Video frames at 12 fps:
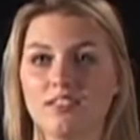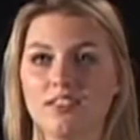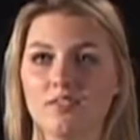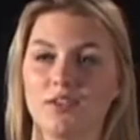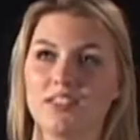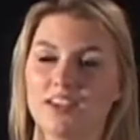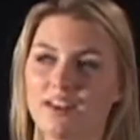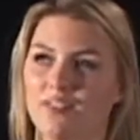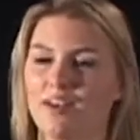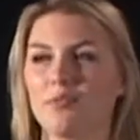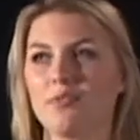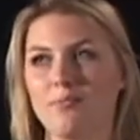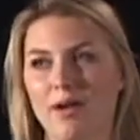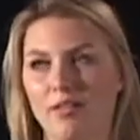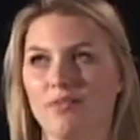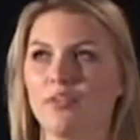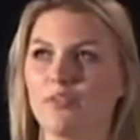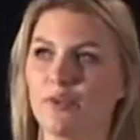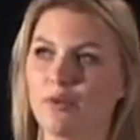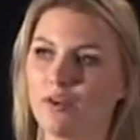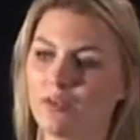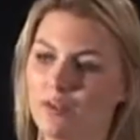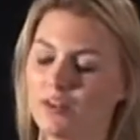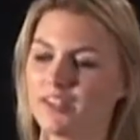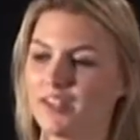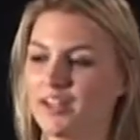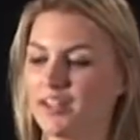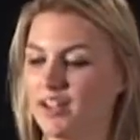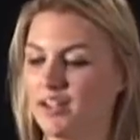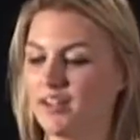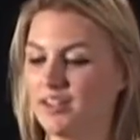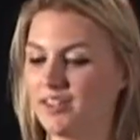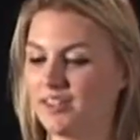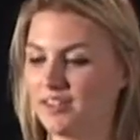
If we sat around with a mouthful of Coca-Cola day and night.